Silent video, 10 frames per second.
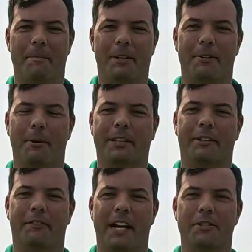I'm the
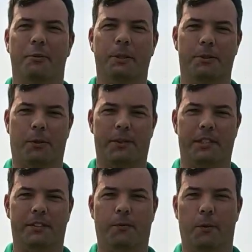Director of Natural
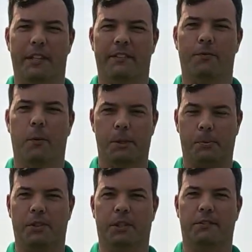Resources for the Forest
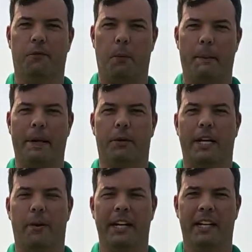Preserves of Winnebago
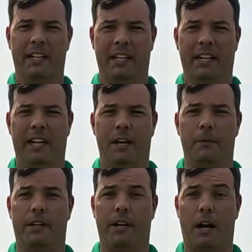County.
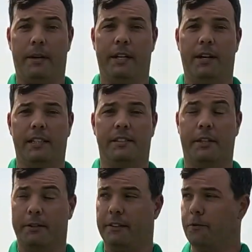We are out here at
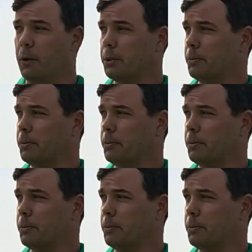Cedar Cliff Forest